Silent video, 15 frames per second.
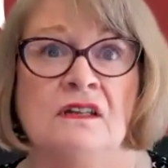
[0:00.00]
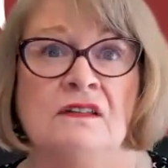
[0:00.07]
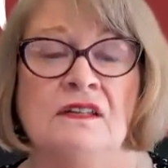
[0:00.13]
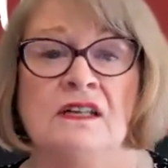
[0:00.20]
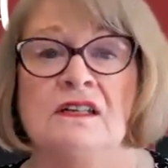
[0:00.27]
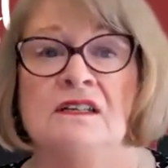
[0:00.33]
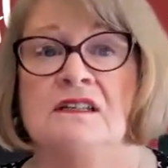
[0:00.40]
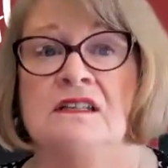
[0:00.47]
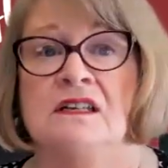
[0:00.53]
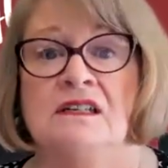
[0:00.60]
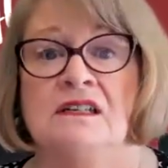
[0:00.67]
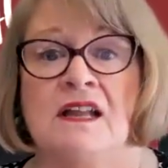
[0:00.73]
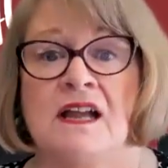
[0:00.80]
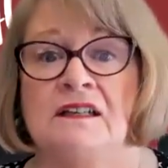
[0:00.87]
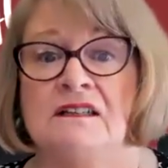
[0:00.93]
that is
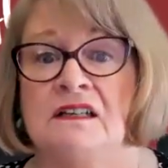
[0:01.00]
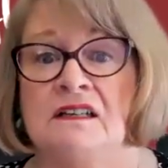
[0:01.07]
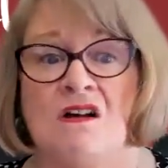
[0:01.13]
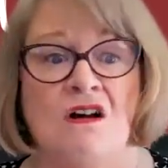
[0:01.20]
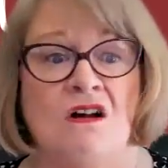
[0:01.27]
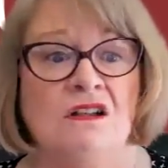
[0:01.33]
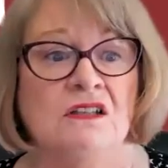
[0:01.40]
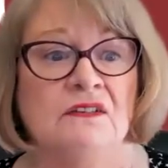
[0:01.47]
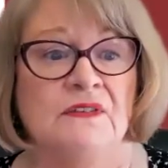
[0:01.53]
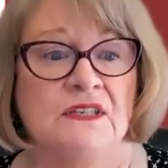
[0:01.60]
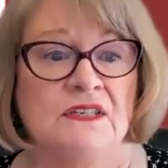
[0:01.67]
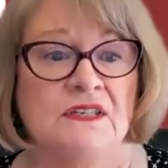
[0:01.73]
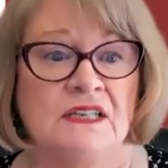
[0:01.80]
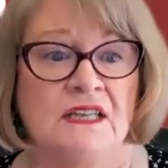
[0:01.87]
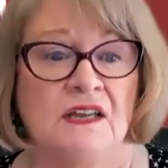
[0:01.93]
connecting all of us
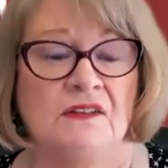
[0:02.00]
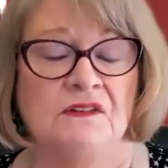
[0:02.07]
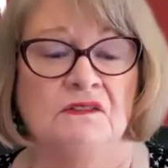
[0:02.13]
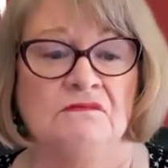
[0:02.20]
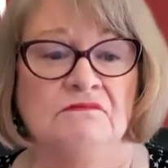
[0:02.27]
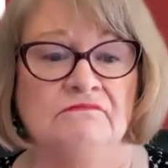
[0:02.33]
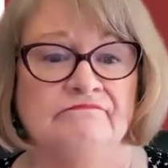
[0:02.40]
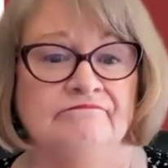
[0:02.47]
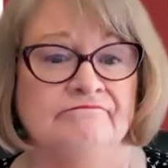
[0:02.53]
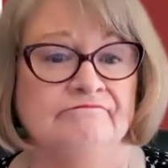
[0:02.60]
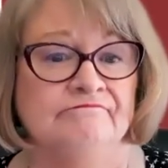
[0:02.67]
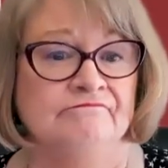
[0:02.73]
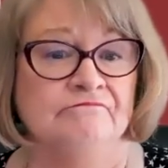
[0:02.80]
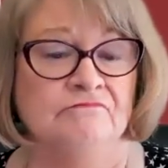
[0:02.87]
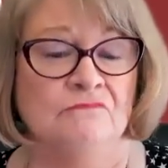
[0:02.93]
together.
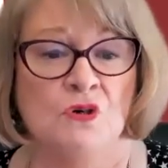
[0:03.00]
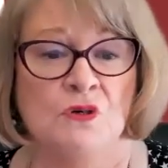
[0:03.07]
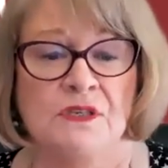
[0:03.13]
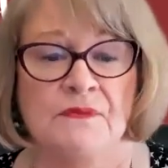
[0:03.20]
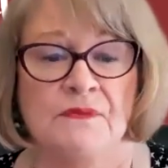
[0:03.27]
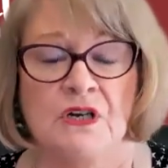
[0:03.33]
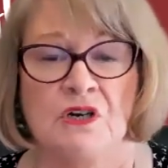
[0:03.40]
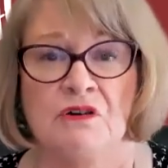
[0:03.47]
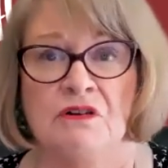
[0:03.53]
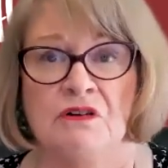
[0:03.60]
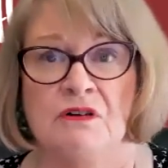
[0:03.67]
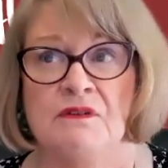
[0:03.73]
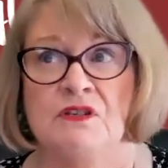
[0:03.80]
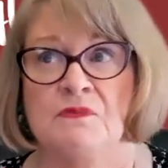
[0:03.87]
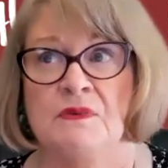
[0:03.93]
Words of
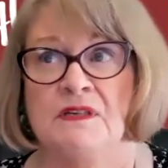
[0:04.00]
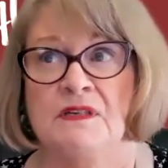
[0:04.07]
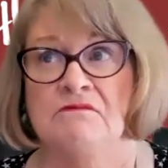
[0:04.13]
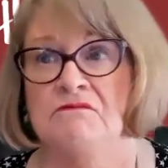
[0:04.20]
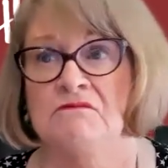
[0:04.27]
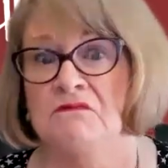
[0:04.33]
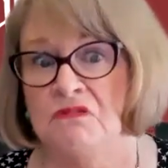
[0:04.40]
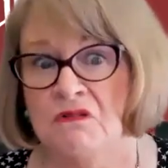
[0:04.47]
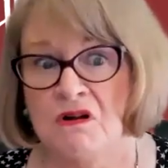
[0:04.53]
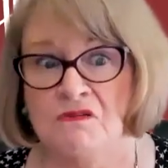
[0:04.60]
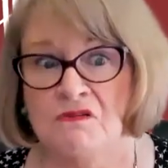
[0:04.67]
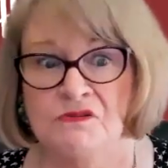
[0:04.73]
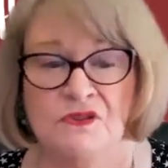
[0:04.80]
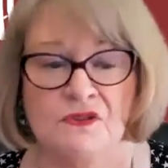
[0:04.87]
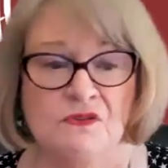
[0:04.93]
encouragement,
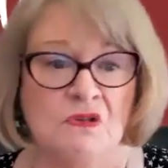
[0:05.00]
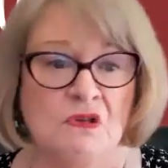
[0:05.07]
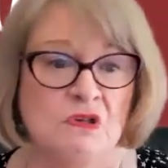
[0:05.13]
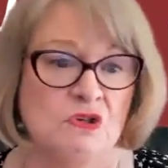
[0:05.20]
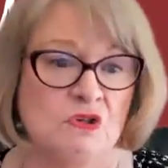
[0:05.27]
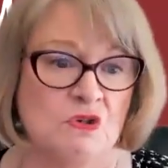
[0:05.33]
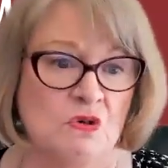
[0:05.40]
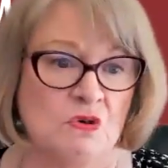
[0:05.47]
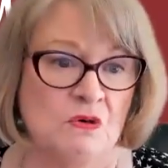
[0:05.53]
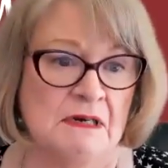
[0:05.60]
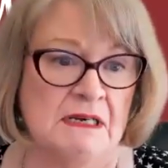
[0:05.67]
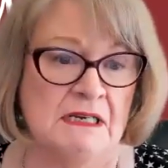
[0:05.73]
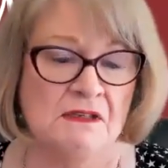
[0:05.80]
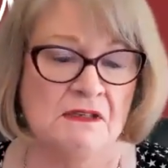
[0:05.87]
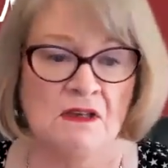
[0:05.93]
quotes,
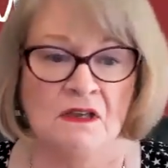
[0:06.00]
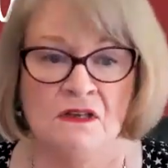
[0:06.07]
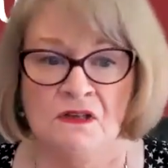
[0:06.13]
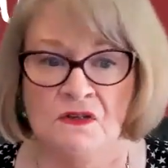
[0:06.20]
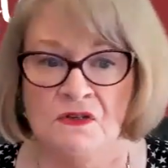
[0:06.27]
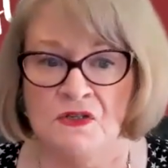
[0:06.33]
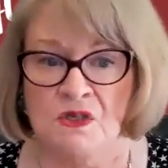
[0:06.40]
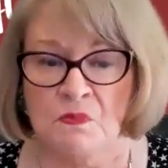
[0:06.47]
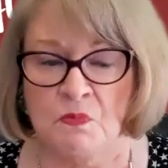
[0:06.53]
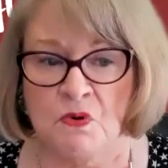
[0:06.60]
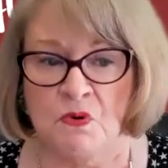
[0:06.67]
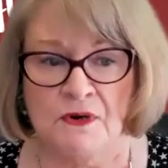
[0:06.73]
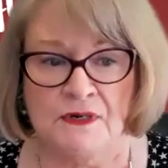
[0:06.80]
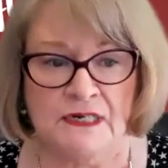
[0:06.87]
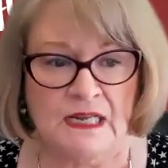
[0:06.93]
stories,
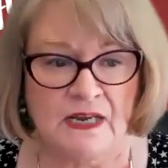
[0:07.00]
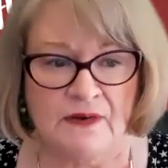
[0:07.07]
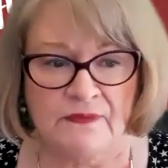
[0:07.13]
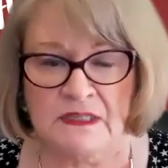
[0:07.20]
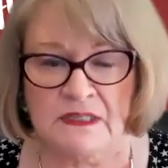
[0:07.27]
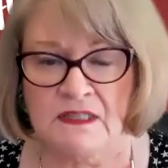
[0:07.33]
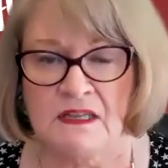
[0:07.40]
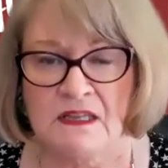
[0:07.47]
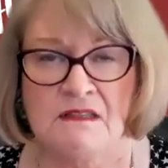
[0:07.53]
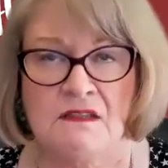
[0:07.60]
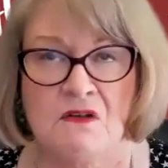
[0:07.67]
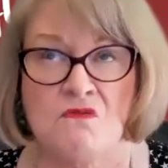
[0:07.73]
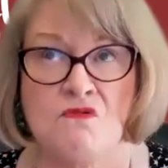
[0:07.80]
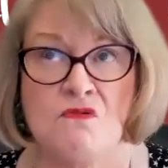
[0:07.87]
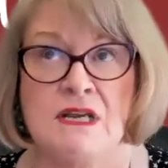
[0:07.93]
support, everything
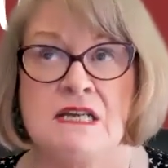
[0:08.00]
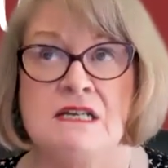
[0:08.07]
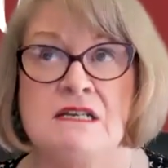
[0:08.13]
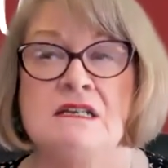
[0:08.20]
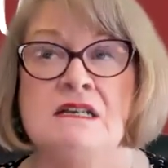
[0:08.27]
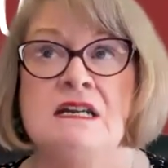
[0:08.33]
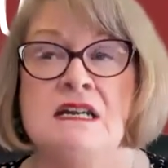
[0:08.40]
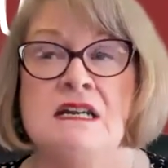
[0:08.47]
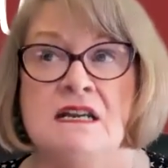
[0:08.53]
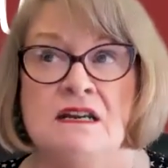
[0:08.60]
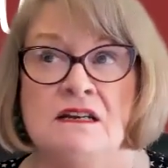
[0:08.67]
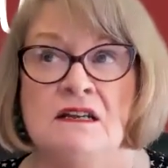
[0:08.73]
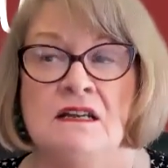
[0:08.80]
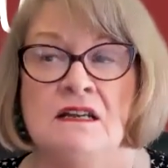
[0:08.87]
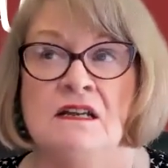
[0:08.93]
that we need
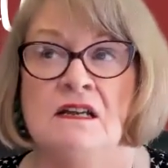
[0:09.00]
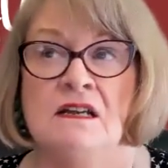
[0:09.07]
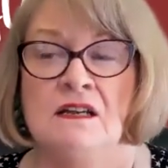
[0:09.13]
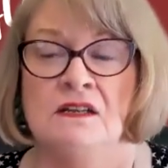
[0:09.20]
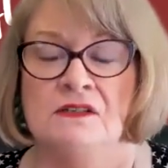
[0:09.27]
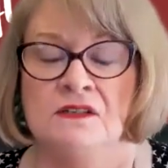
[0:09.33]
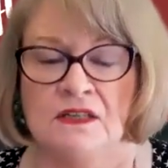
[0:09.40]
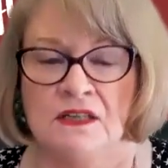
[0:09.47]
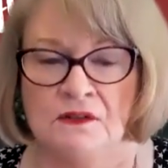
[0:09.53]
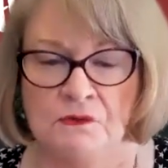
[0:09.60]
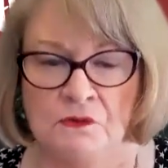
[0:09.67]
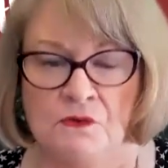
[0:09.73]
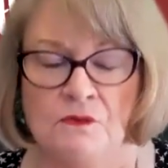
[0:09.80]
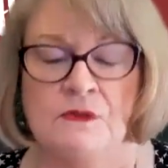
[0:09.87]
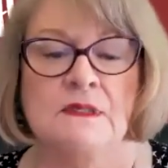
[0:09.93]
to get
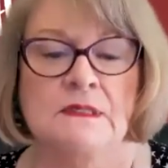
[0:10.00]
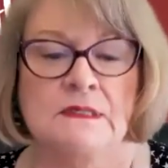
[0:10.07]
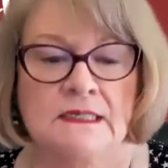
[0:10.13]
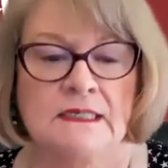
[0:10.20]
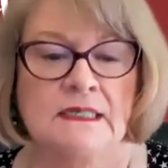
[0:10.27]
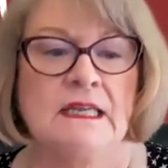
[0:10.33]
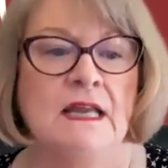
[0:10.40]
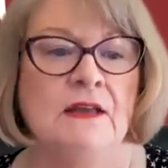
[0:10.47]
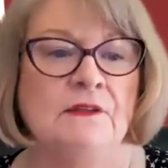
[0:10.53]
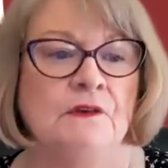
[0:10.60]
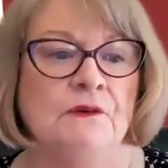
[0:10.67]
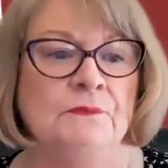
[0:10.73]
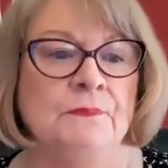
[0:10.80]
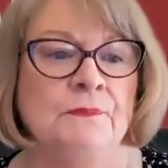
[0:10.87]
through this together.